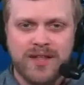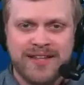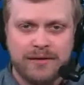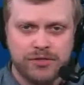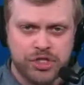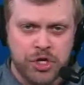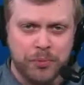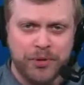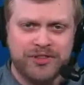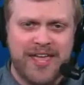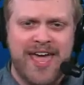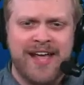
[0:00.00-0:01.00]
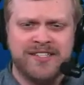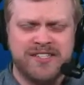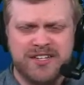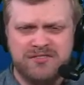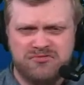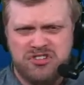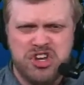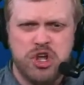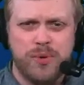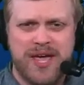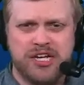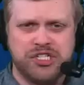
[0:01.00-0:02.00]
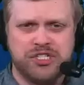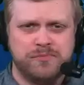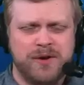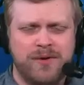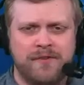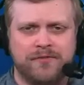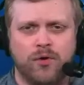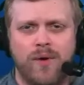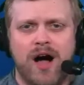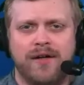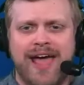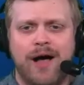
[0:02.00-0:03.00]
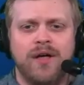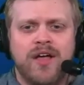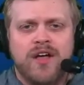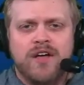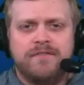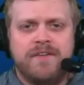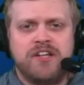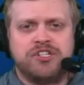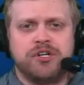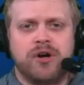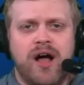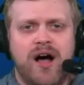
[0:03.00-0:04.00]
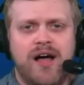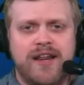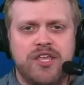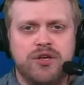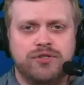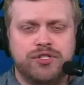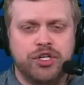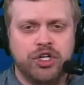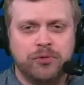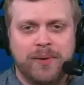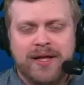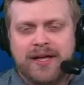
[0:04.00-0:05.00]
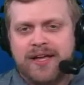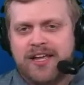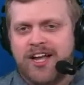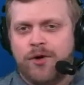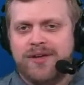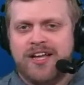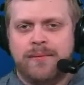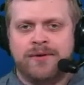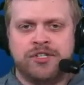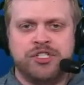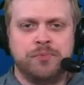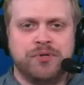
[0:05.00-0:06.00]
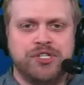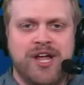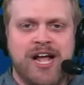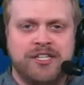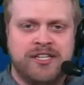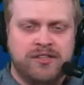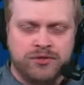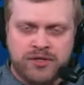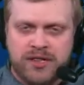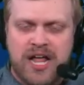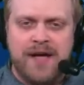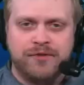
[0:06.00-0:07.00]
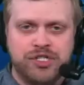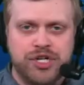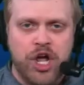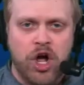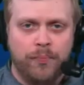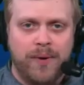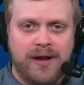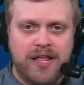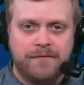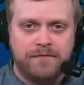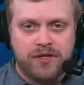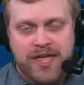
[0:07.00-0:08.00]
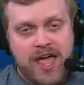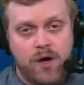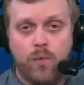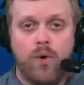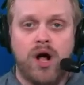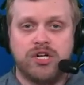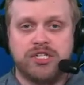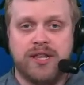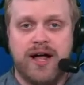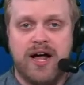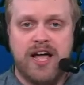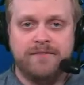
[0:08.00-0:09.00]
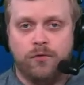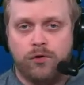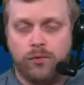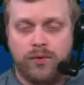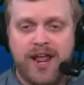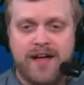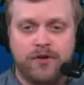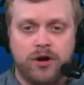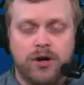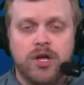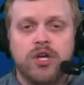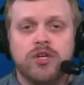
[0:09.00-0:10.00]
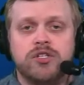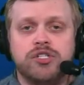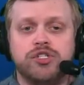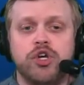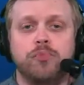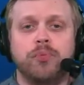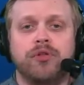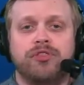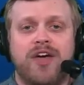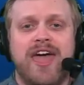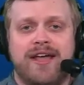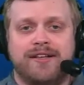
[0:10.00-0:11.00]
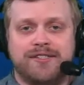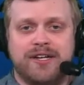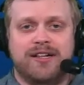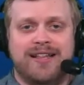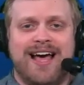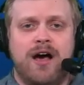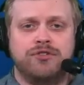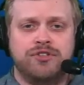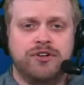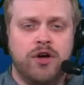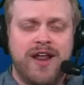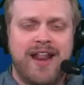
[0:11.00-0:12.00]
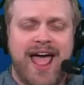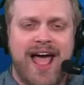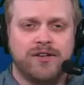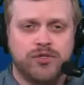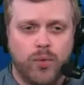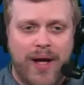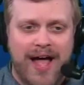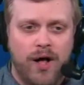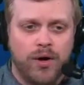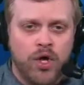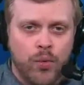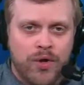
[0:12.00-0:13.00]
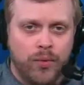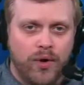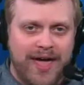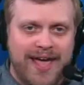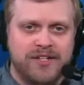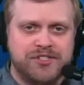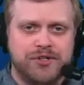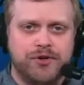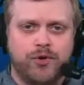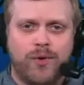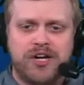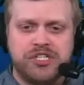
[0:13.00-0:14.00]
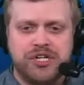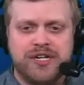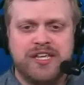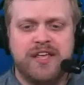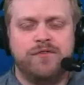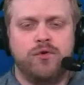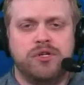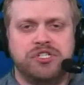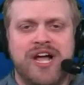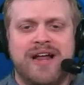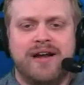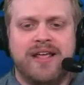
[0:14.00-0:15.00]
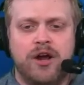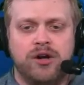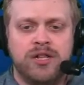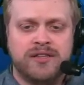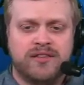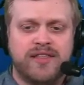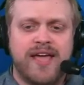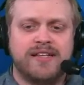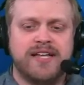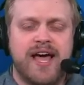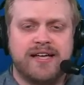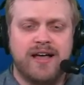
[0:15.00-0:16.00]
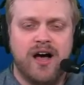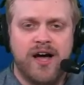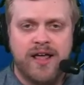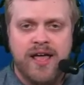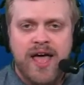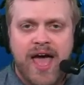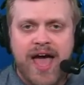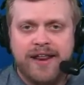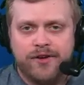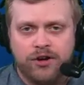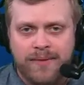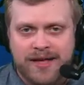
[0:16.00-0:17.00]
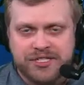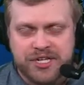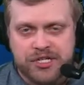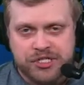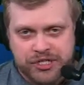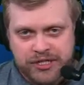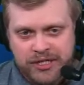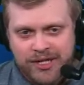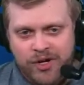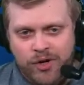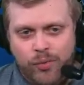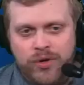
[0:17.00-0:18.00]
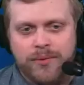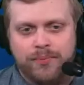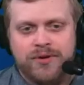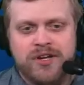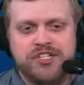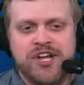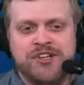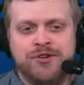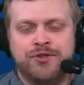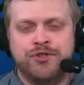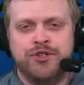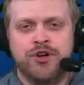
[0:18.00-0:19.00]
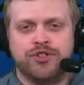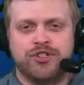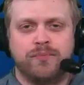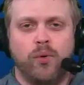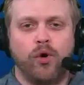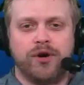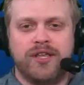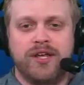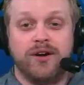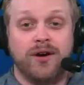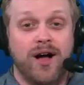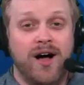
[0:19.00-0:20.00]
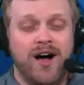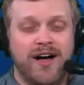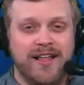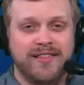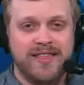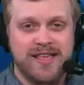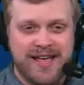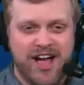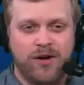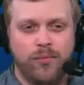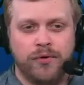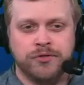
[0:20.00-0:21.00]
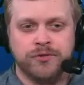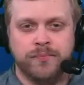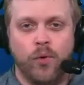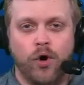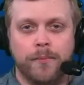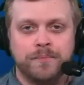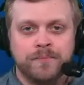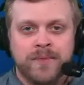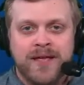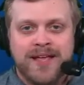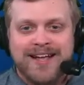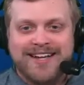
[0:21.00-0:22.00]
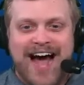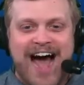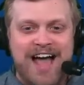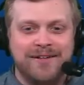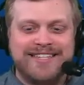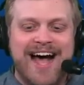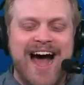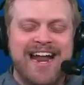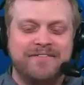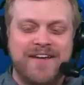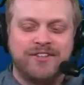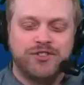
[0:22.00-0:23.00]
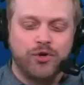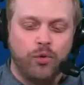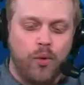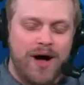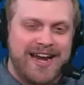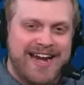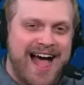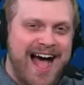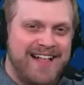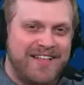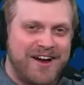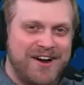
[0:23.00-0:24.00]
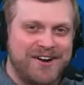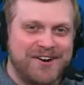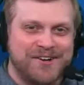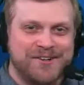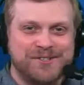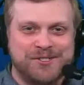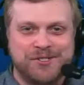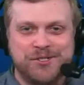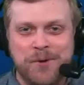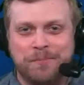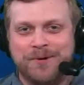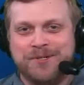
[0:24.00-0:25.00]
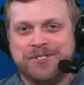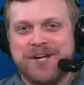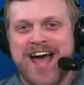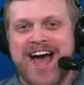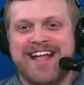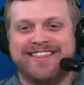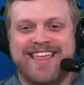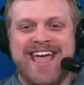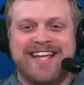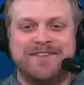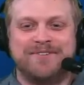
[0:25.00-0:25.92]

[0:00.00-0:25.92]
Now, Super Thanks is a new-ish. It's been around for a while now. Feature on YouTube. You know, we get a bunch of Super Chats. Hit those on the live show. But if you can't watch live or whatever, Super Thanks allows you to donate as well. We will answer your question, give you a shout-out here. Click the thanks icon. Edit your message. We appreciate your, your support here on the Cowboys Report. Kyle Donovan, twenty dollars, super chat. Thank